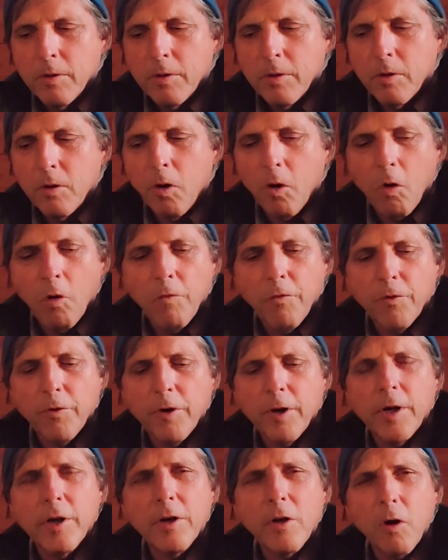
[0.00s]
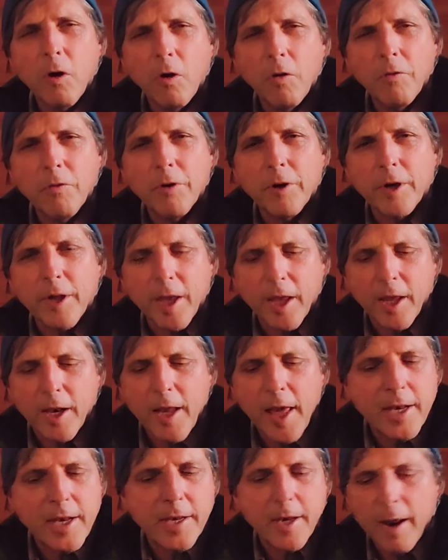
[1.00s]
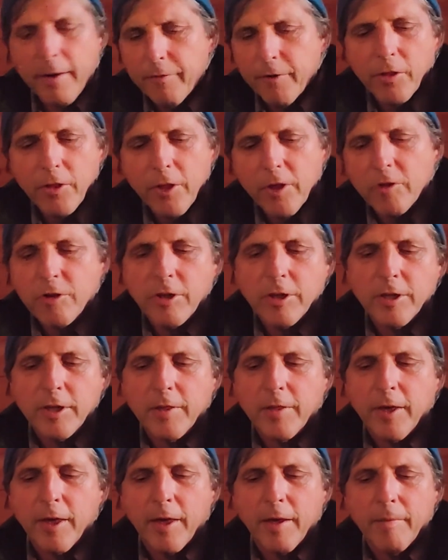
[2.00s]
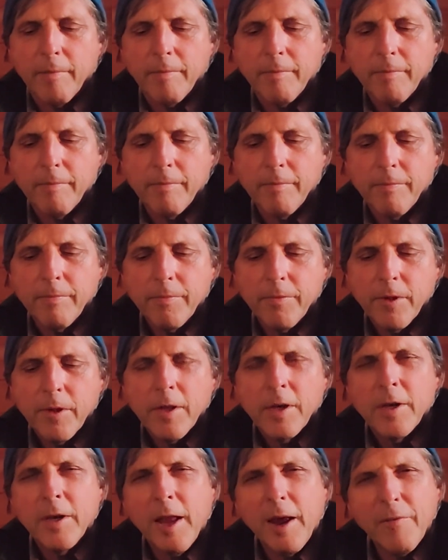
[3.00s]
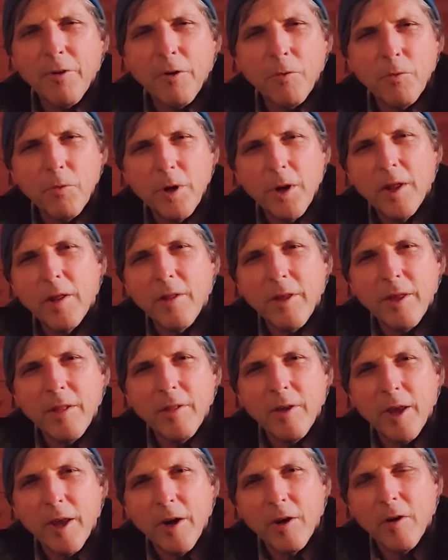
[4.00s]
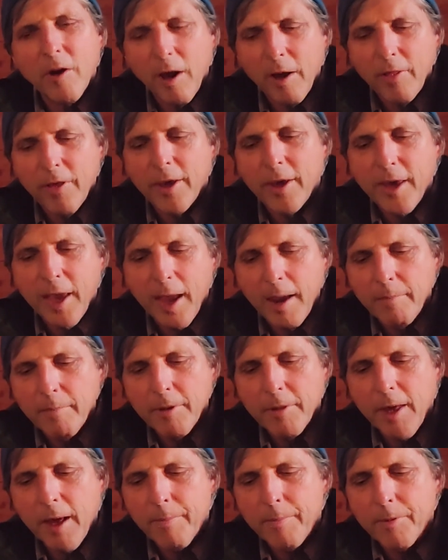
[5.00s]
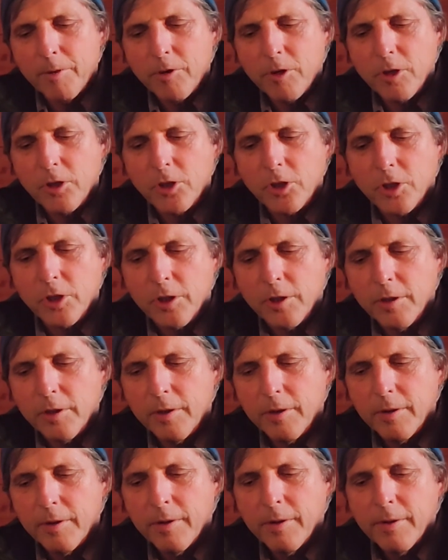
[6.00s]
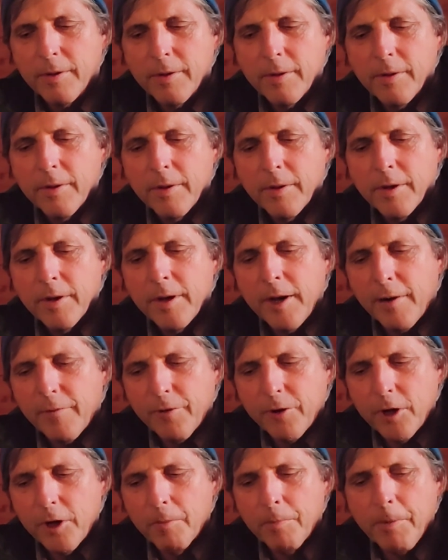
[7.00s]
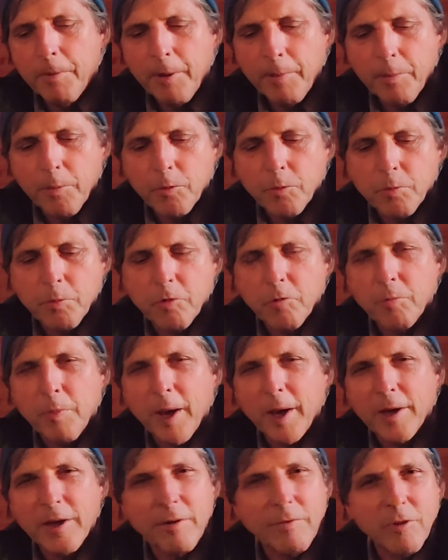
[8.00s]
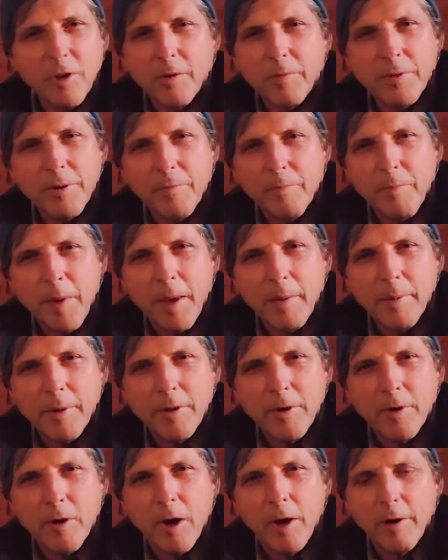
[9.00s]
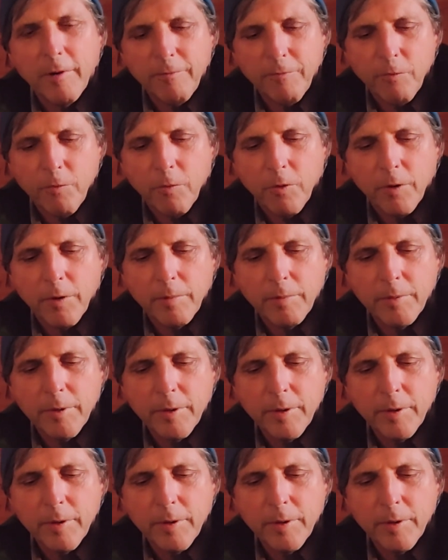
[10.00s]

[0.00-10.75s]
over and over again and never listen to them, never really hear how they came to that position, never hear people's perspectives, even if maybe they're uninformed.